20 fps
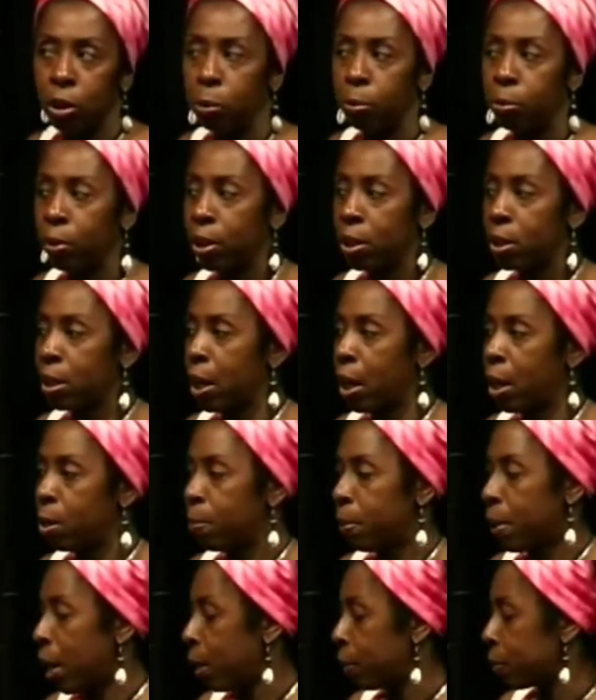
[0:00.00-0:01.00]
She breaks down
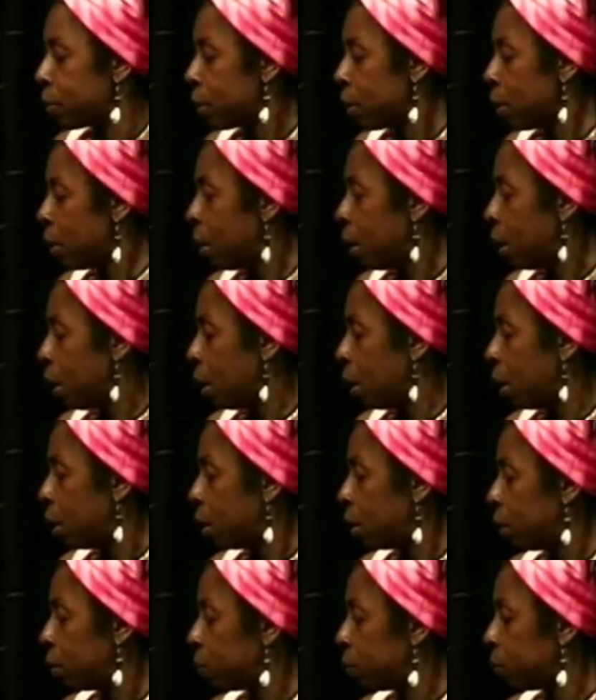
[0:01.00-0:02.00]
about
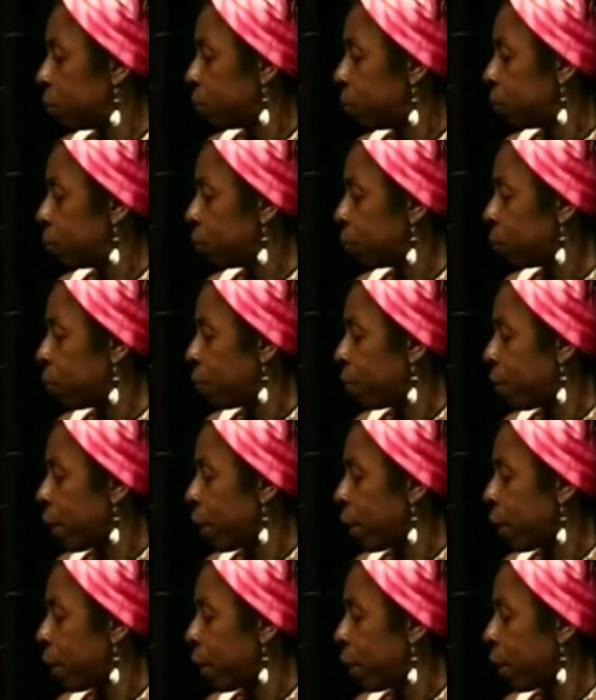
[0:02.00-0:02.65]
the